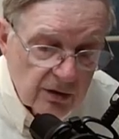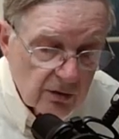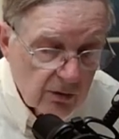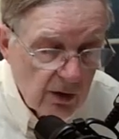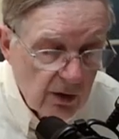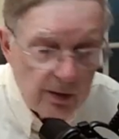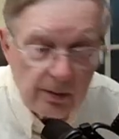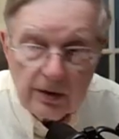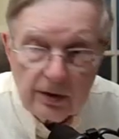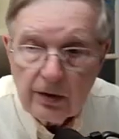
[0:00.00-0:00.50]

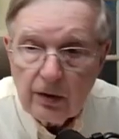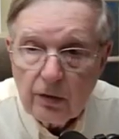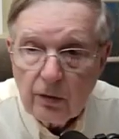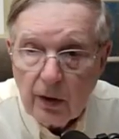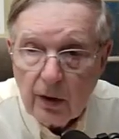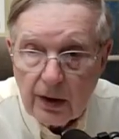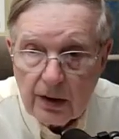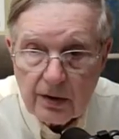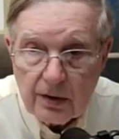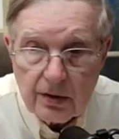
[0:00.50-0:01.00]
grant me the
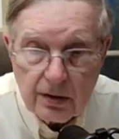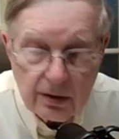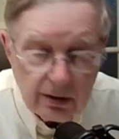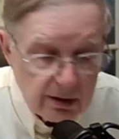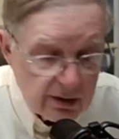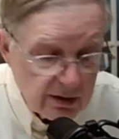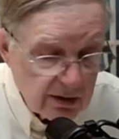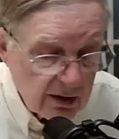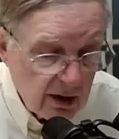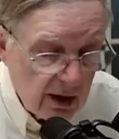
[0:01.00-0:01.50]
grace to
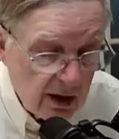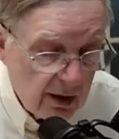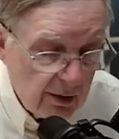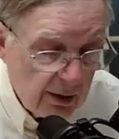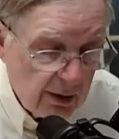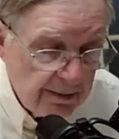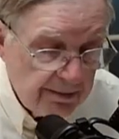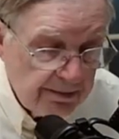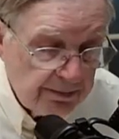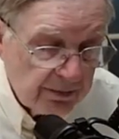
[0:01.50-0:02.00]
desire
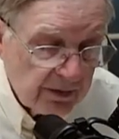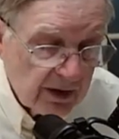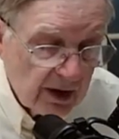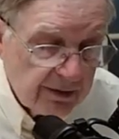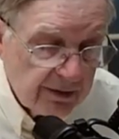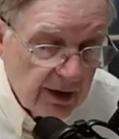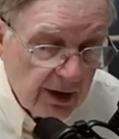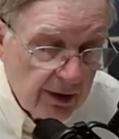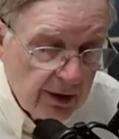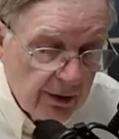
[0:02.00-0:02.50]
it.
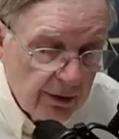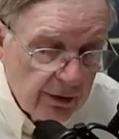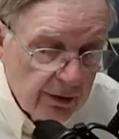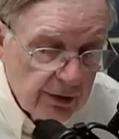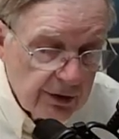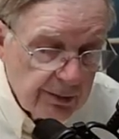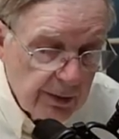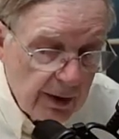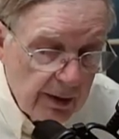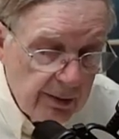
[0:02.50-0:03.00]
That
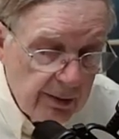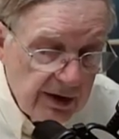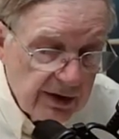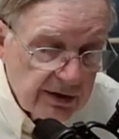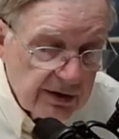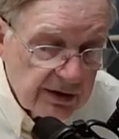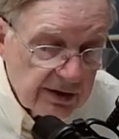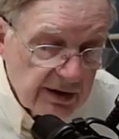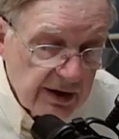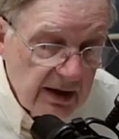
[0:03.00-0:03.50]
others may be
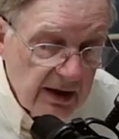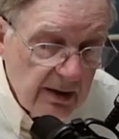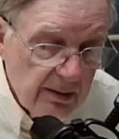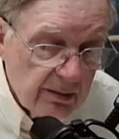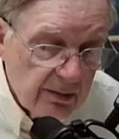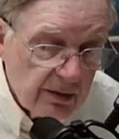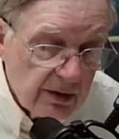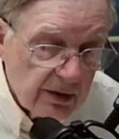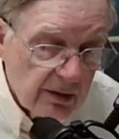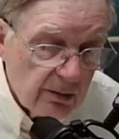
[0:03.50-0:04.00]

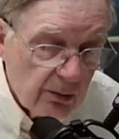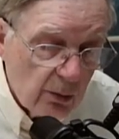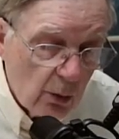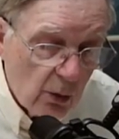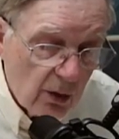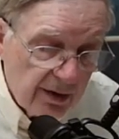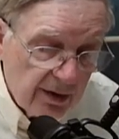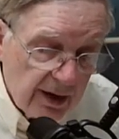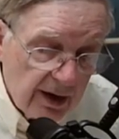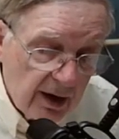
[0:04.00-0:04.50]
esteemed
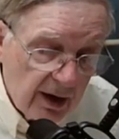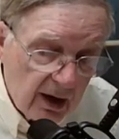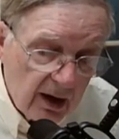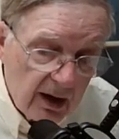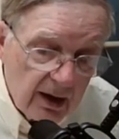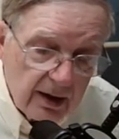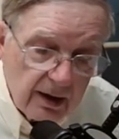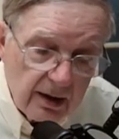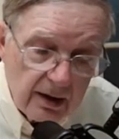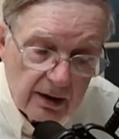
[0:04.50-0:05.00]
more than
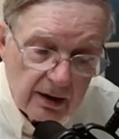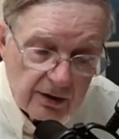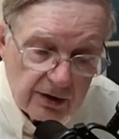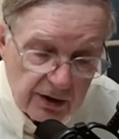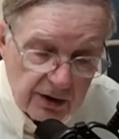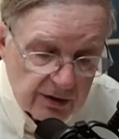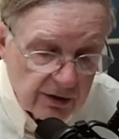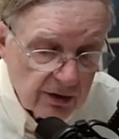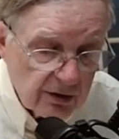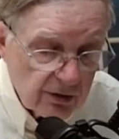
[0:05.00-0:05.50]
I,
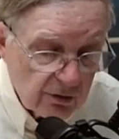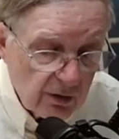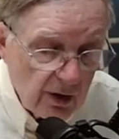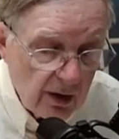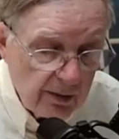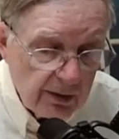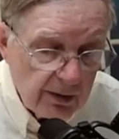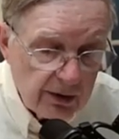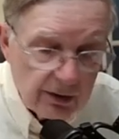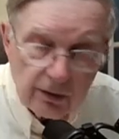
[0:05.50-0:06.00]
Jesus, grant
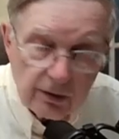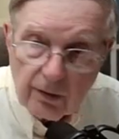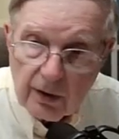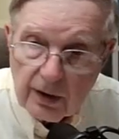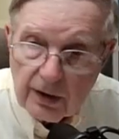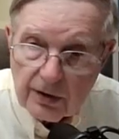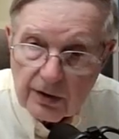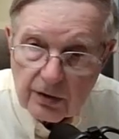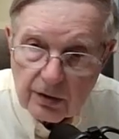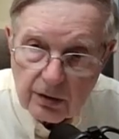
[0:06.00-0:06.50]
me the
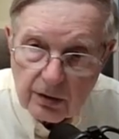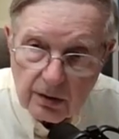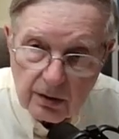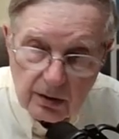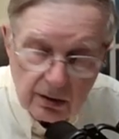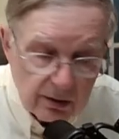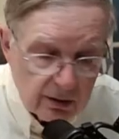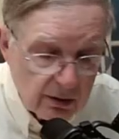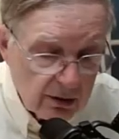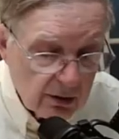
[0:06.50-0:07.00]
grace
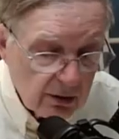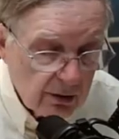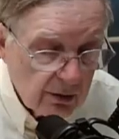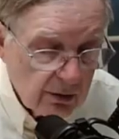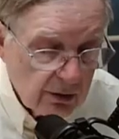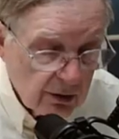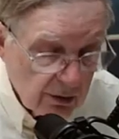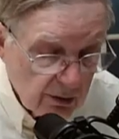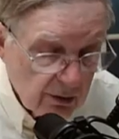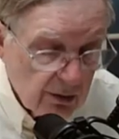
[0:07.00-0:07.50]

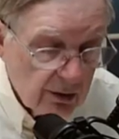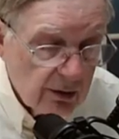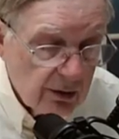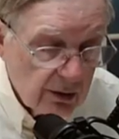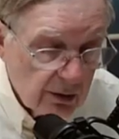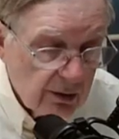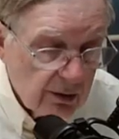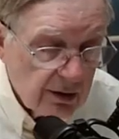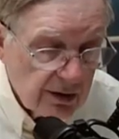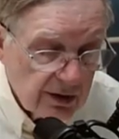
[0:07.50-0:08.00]

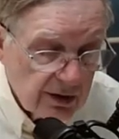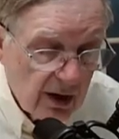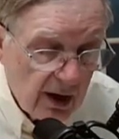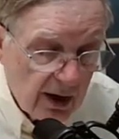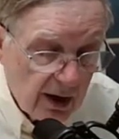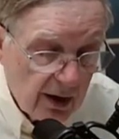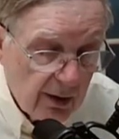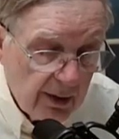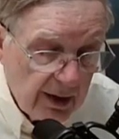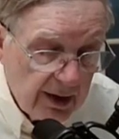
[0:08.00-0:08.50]
to
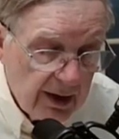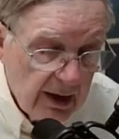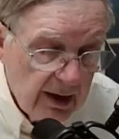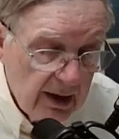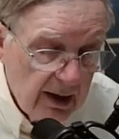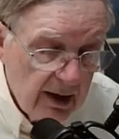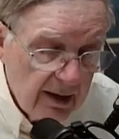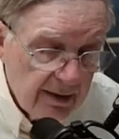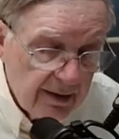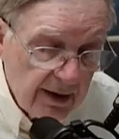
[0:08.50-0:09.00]
desire it.
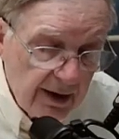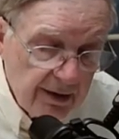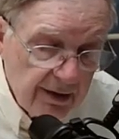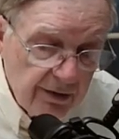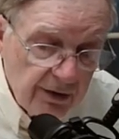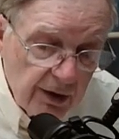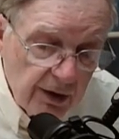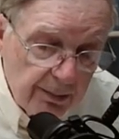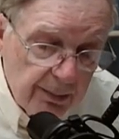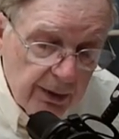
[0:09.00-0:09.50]
That in
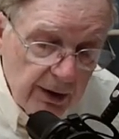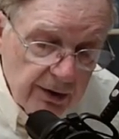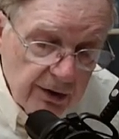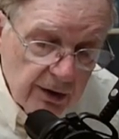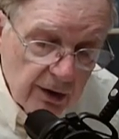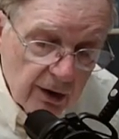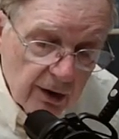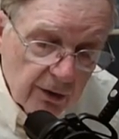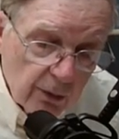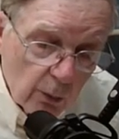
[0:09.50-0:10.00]
the
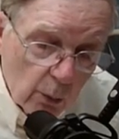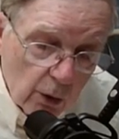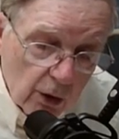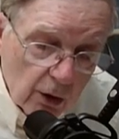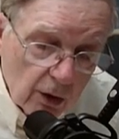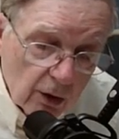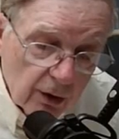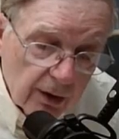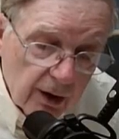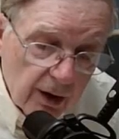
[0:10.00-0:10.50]
opinion of the
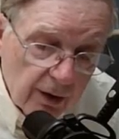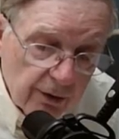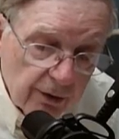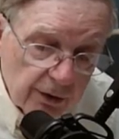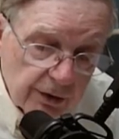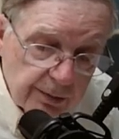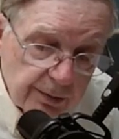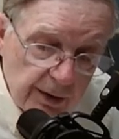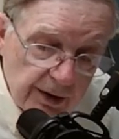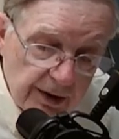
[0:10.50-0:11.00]
world
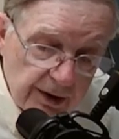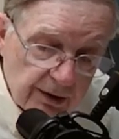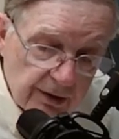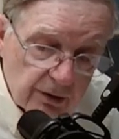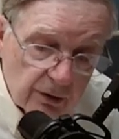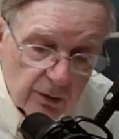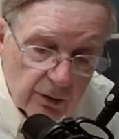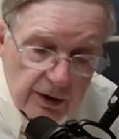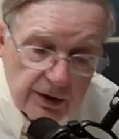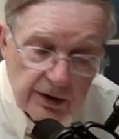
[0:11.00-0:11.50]
others may
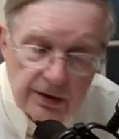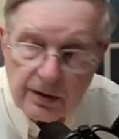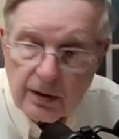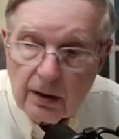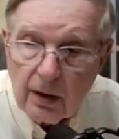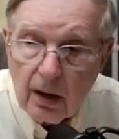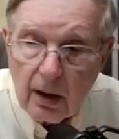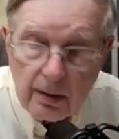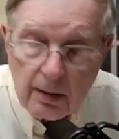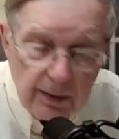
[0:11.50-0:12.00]
increase and
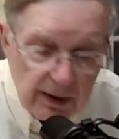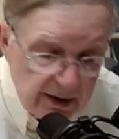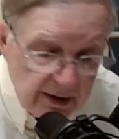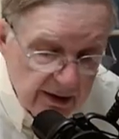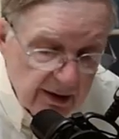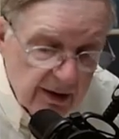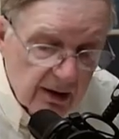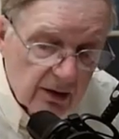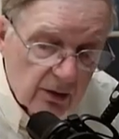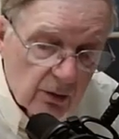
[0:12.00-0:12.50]
I may
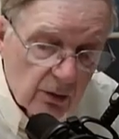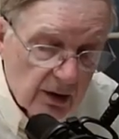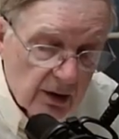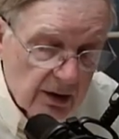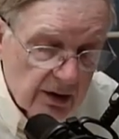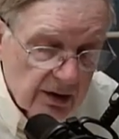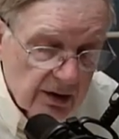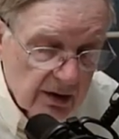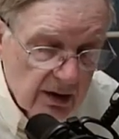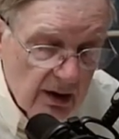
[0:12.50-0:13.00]

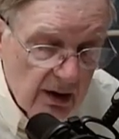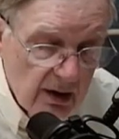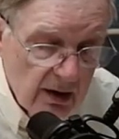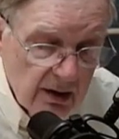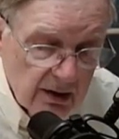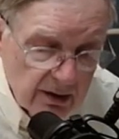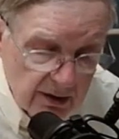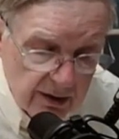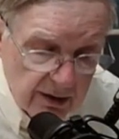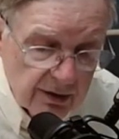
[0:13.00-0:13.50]
decrease,
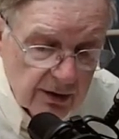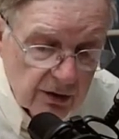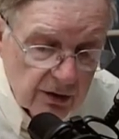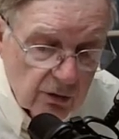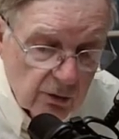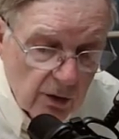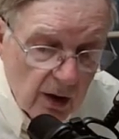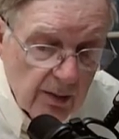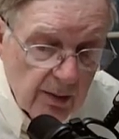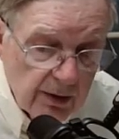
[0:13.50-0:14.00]
Jesus,
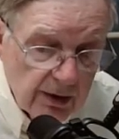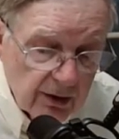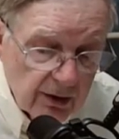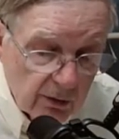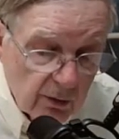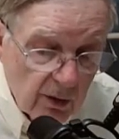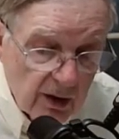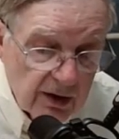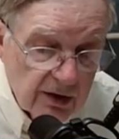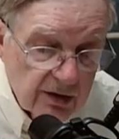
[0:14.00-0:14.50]
grant me the
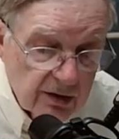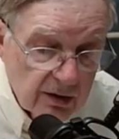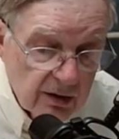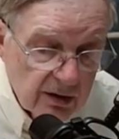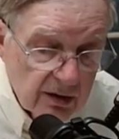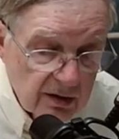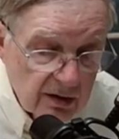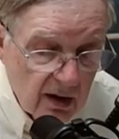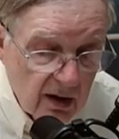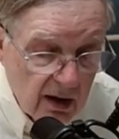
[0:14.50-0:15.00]
grace to
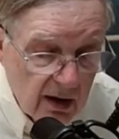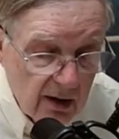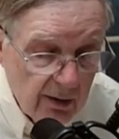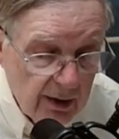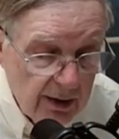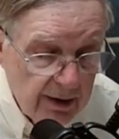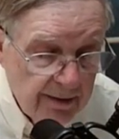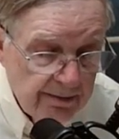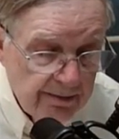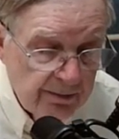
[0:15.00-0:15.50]
desire
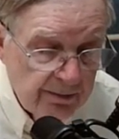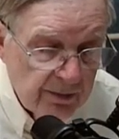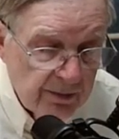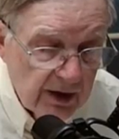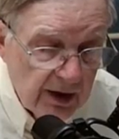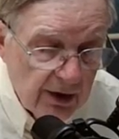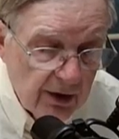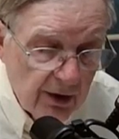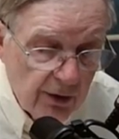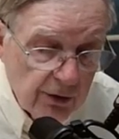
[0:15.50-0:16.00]
it.
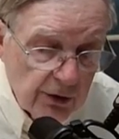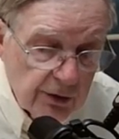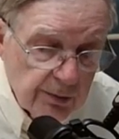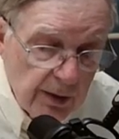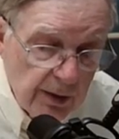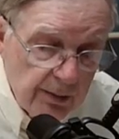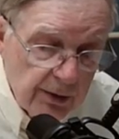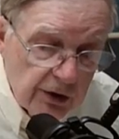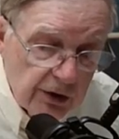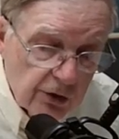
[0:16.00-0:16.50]
That others
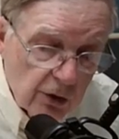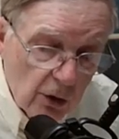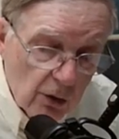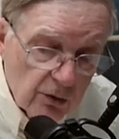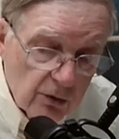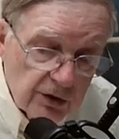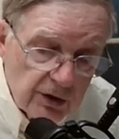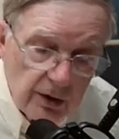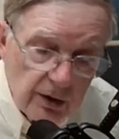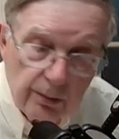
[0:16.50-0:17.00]
may be
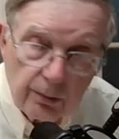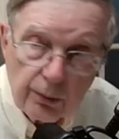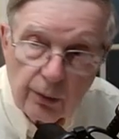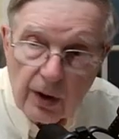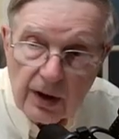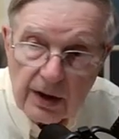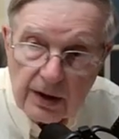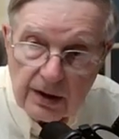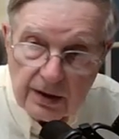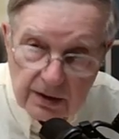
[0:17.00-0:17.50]
chosen and
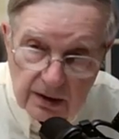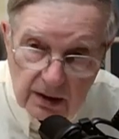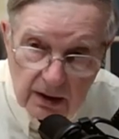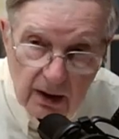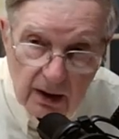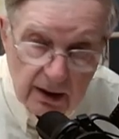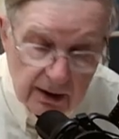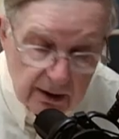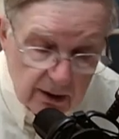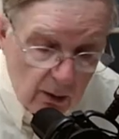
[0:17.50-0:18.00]
praised and
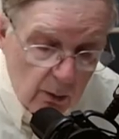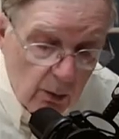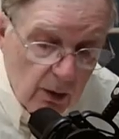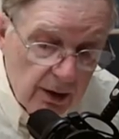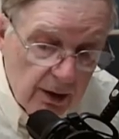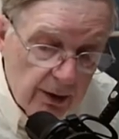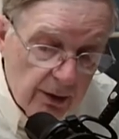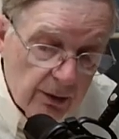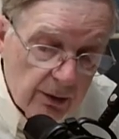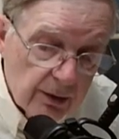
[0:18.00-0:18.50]
I go
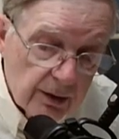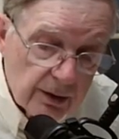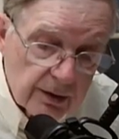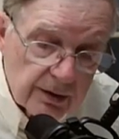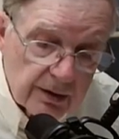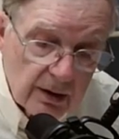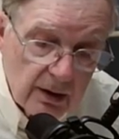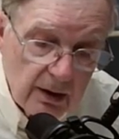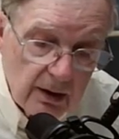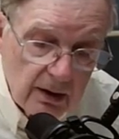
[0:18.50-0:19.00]

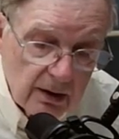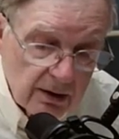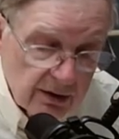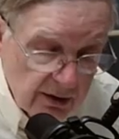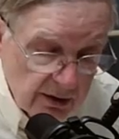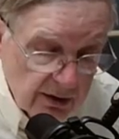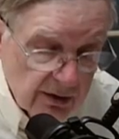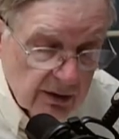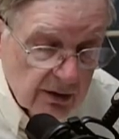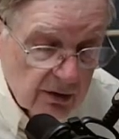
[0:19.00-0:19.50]
unnoticed,
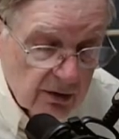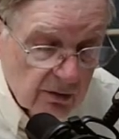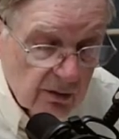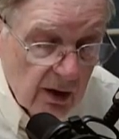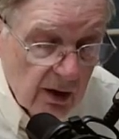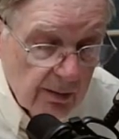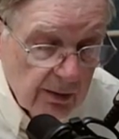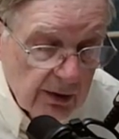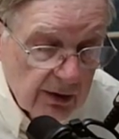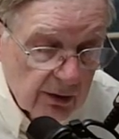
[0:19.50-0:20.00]
Jesus,
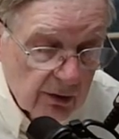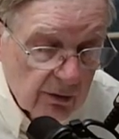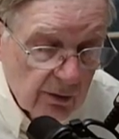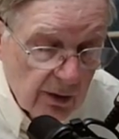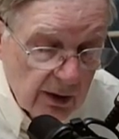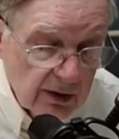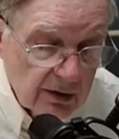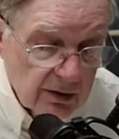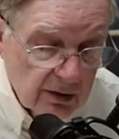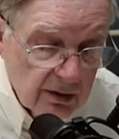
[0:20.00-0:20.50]
grant me the
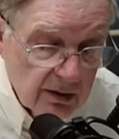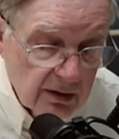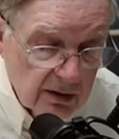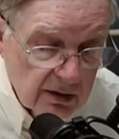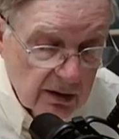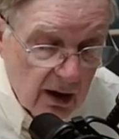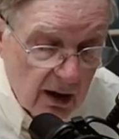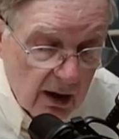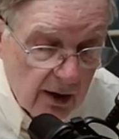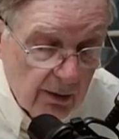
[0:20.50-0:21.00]
grace to
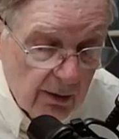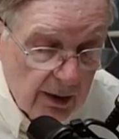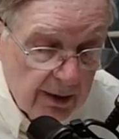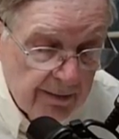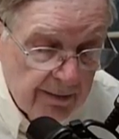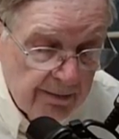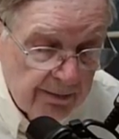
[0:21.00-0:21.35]
desire it.